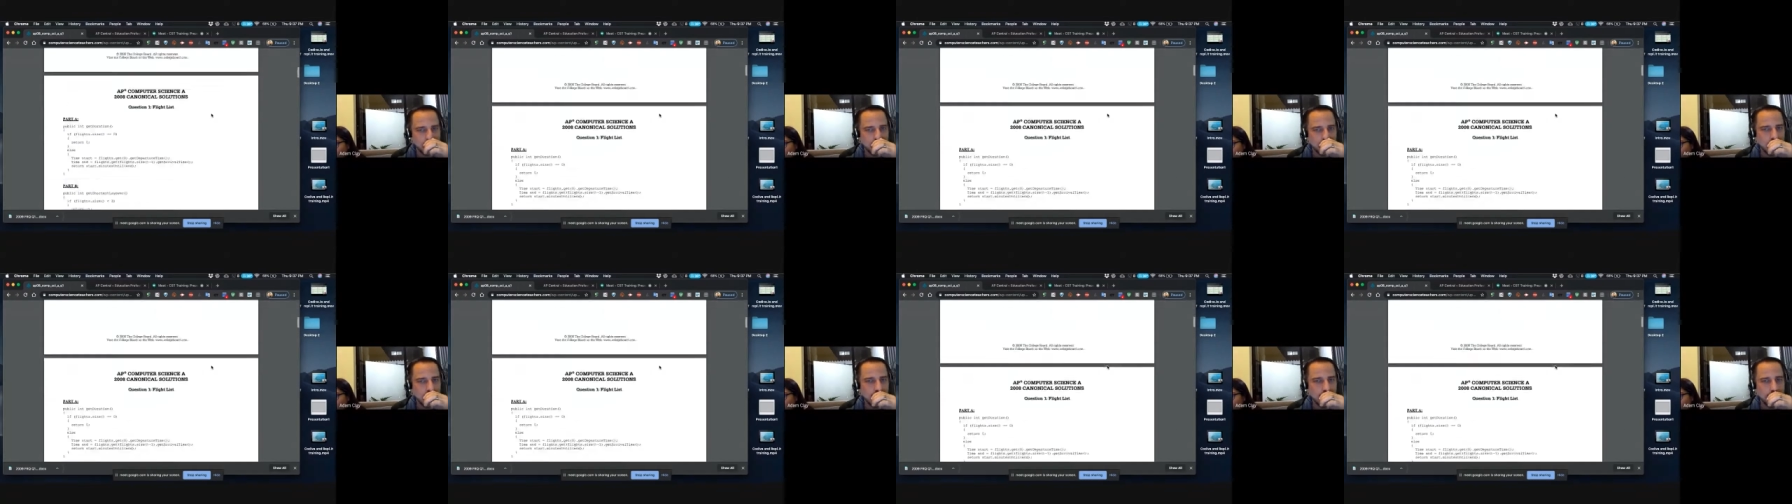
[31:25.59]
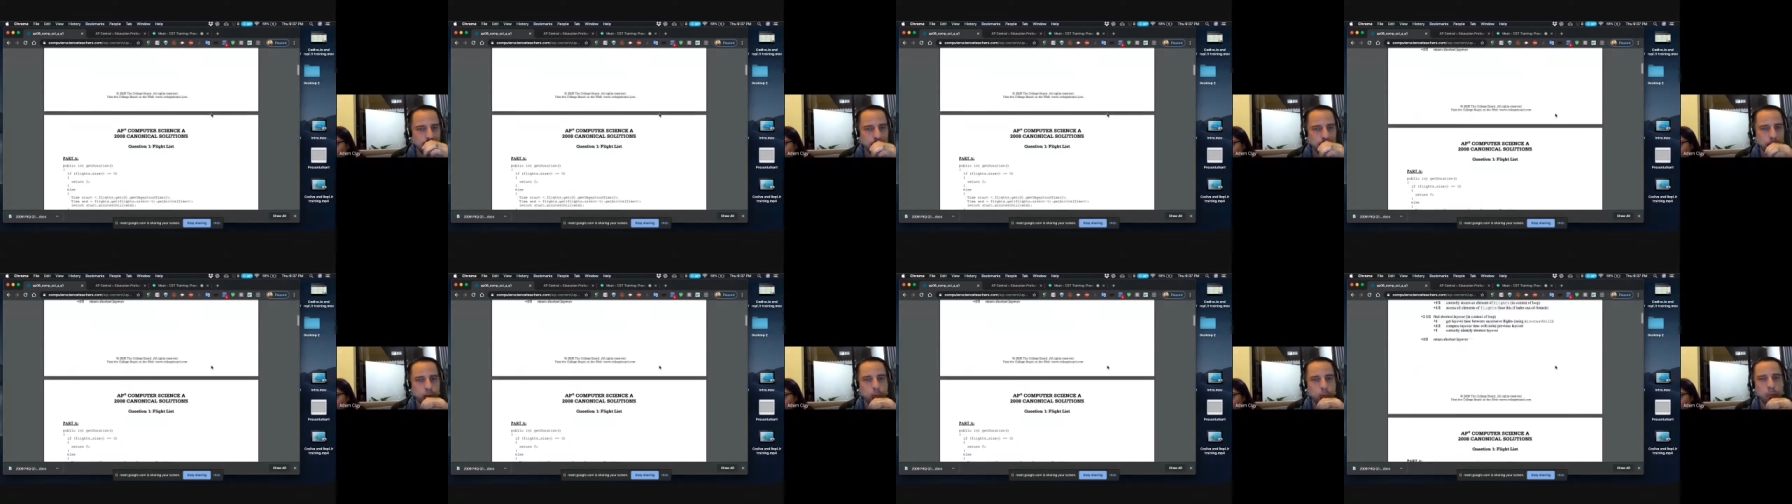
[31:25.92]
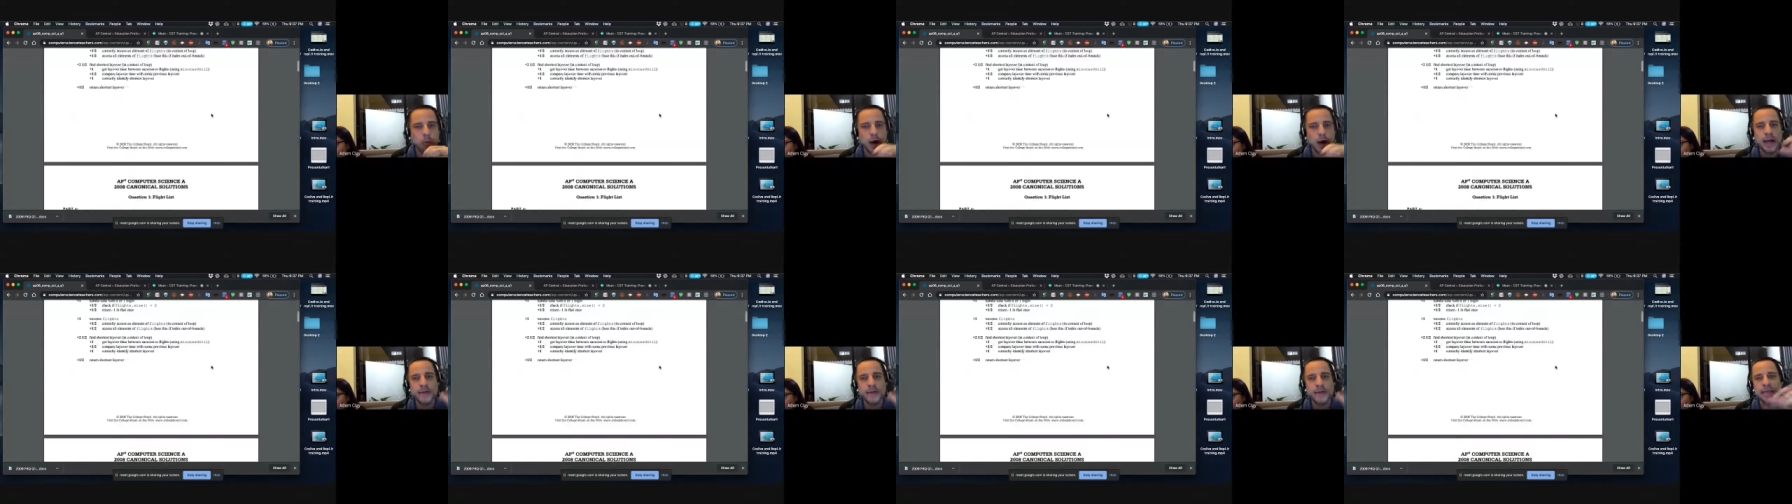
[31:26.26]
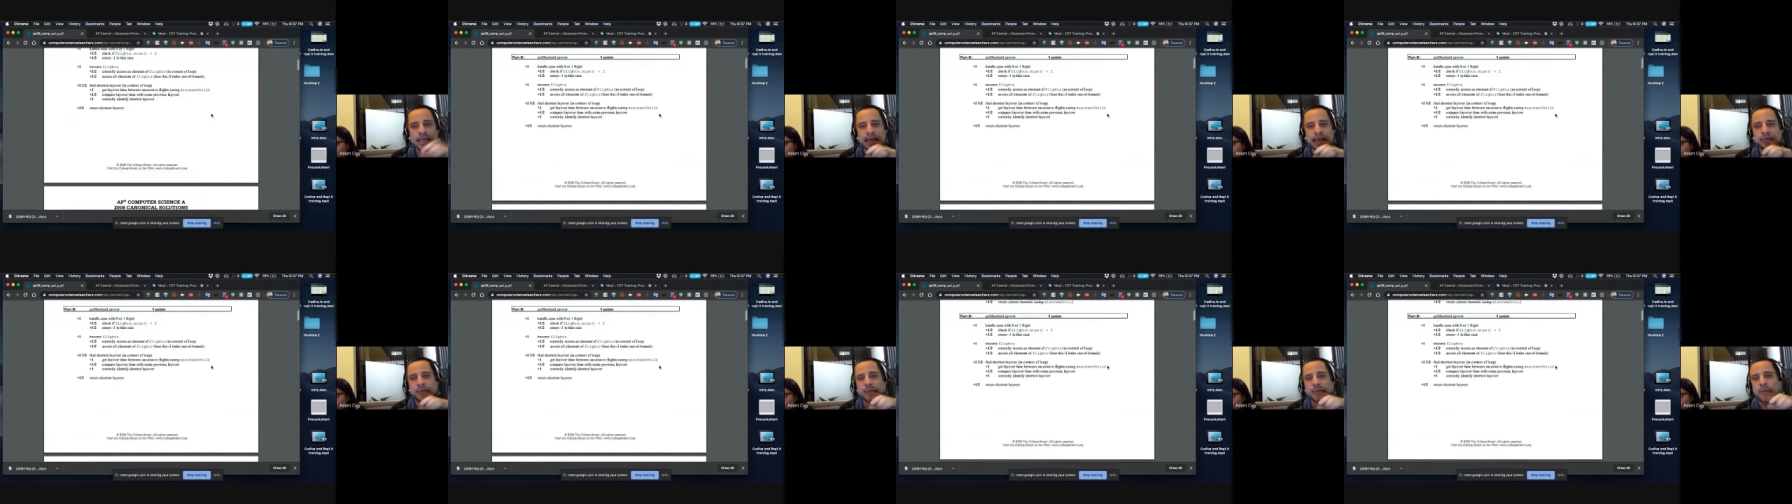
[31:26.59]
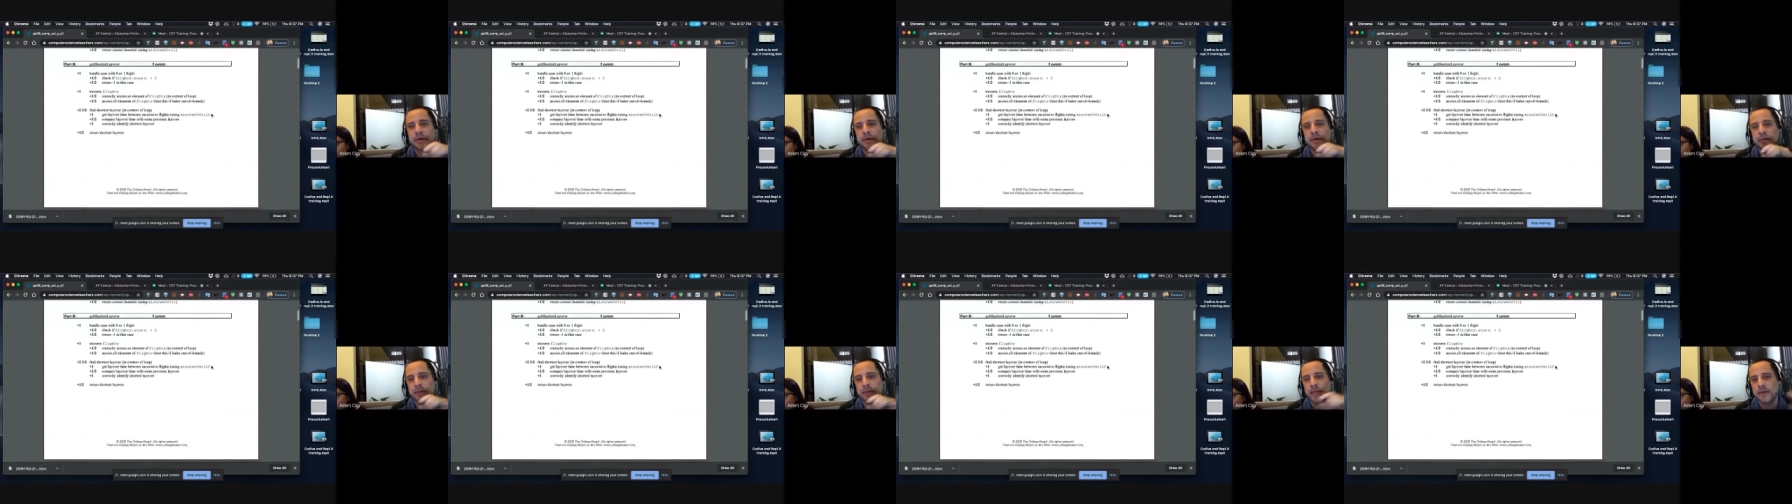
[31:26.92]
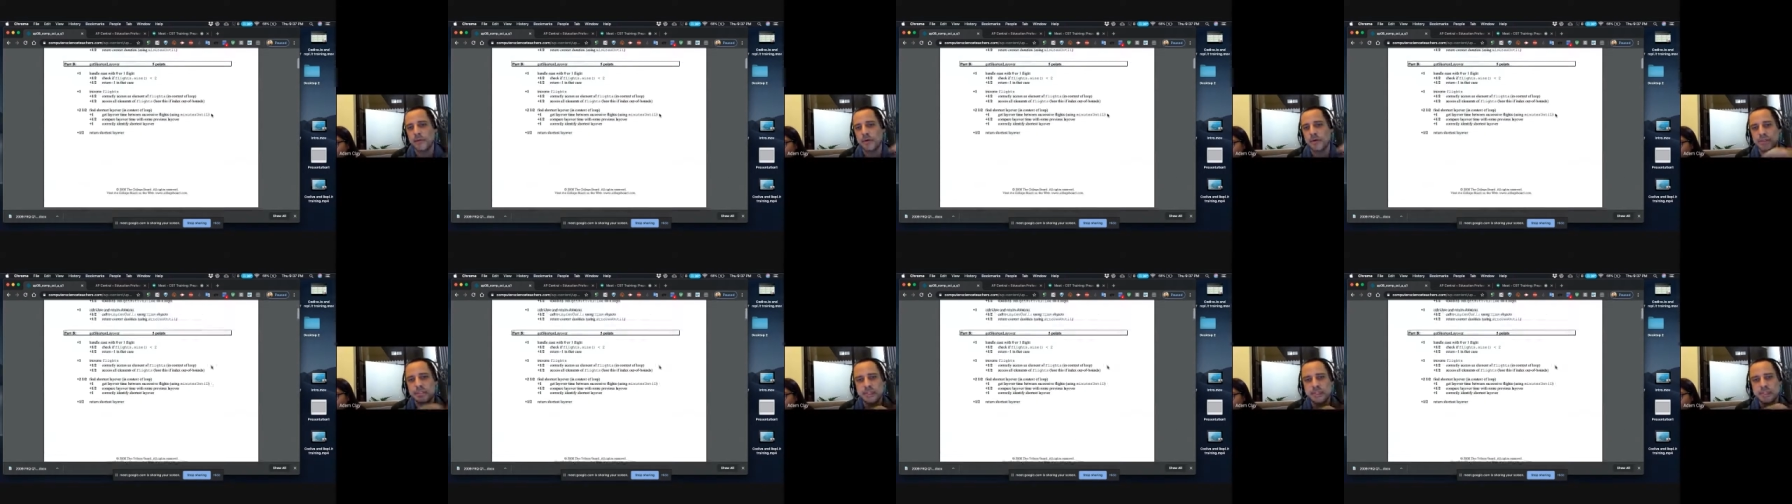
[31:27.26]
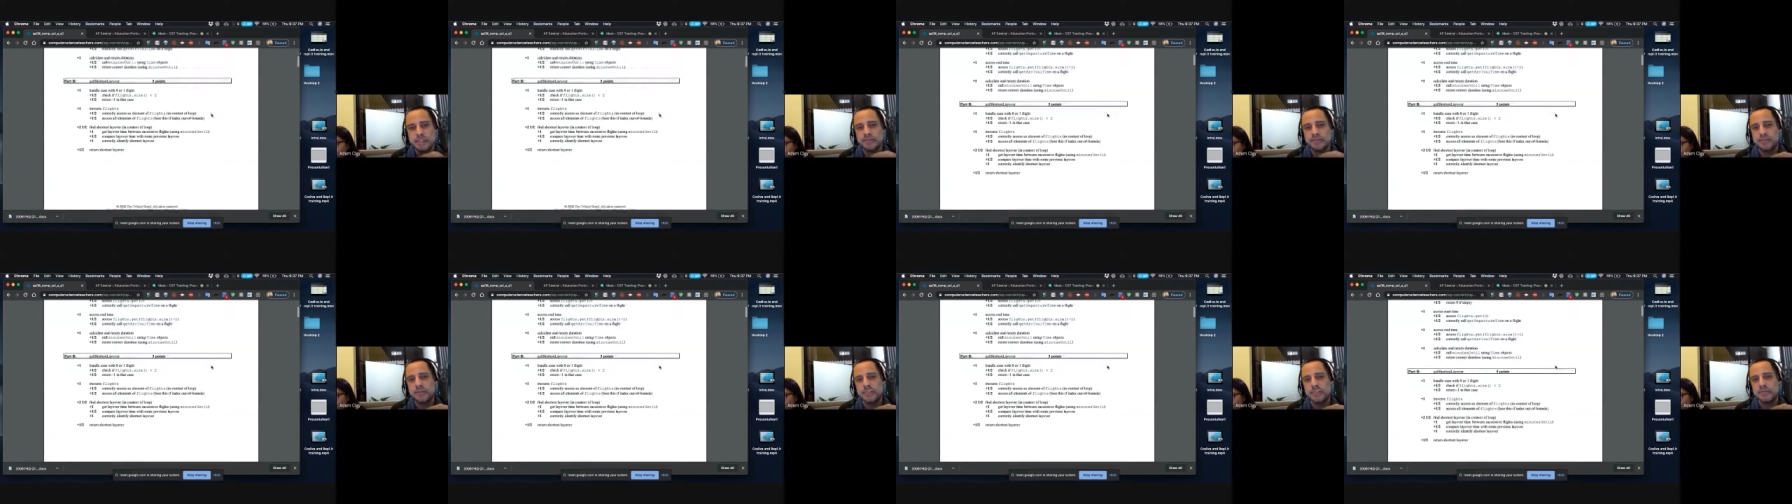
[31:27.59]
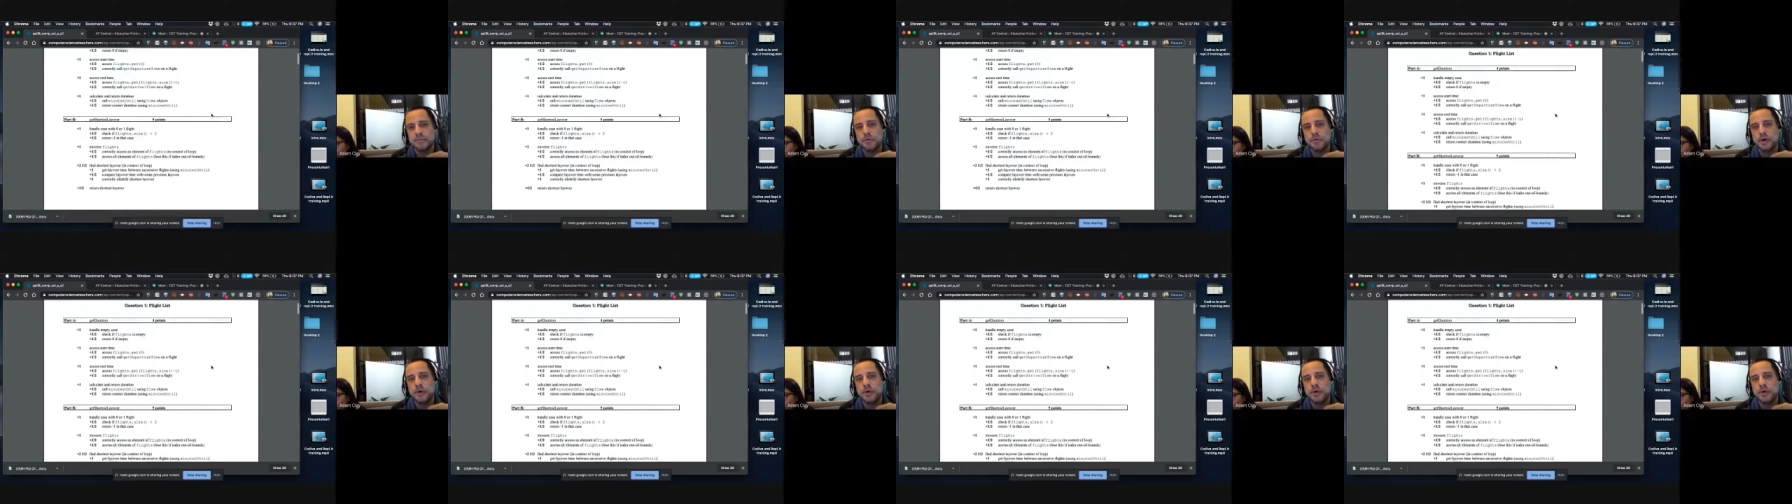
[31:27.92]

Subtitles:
of why they gave a point, like one sentence for each point.